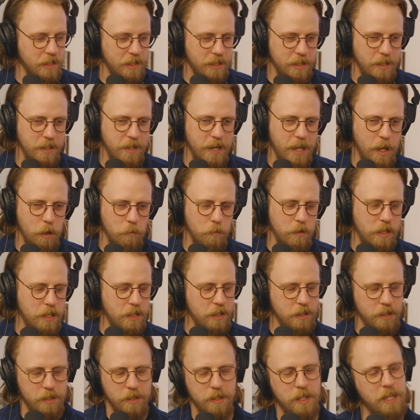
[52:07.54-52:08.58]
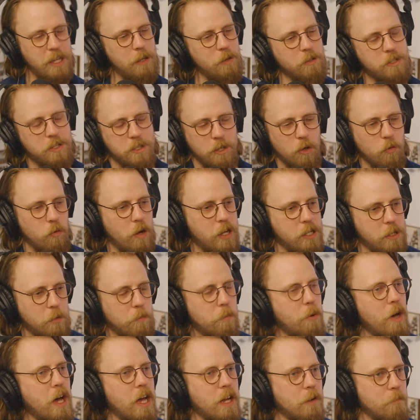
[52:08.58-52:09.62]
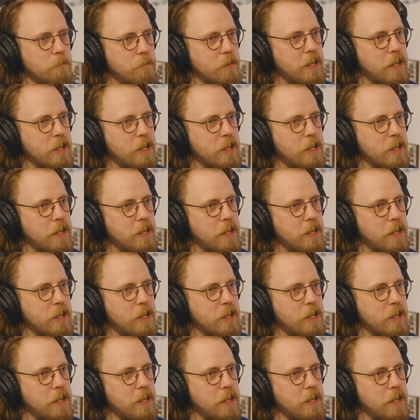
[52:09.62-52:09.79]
Naomi, it's so random, but